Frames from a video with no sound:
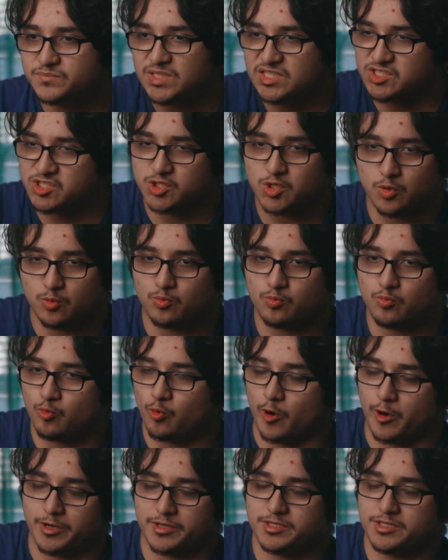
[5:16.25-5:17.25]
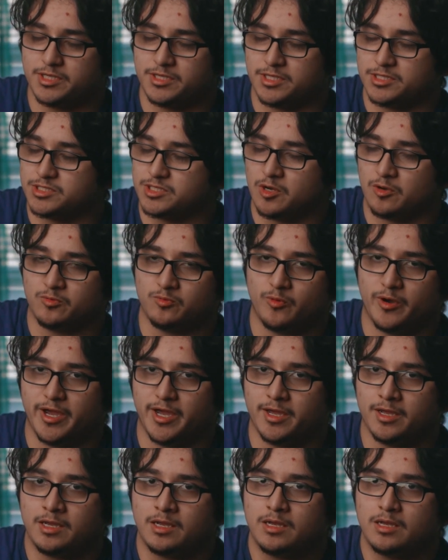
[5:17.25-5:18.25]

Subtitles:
that still worked in its own way.